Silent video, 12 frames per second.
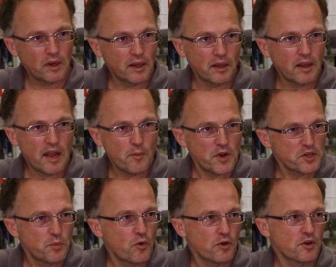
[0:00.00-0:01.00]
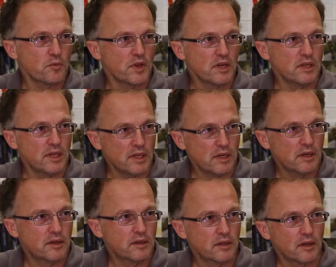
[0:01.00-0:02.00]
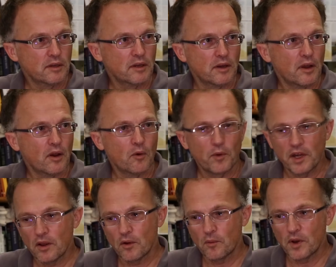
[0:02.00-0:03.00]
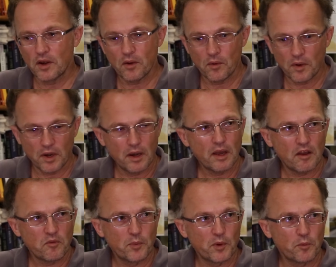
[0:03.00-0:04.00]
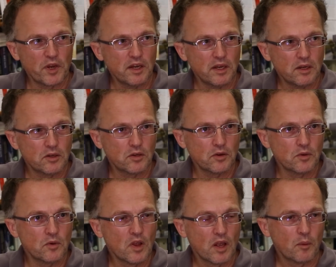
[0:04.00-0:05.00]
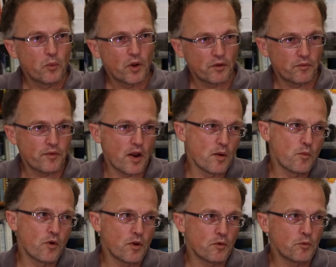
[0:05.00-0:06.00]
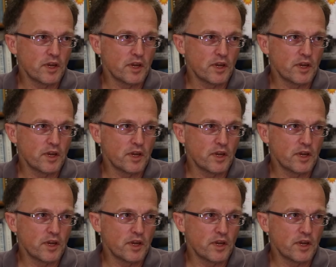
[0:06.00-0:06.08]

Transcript: Like, how much more do we need to know? We know enough, but we need to put far more.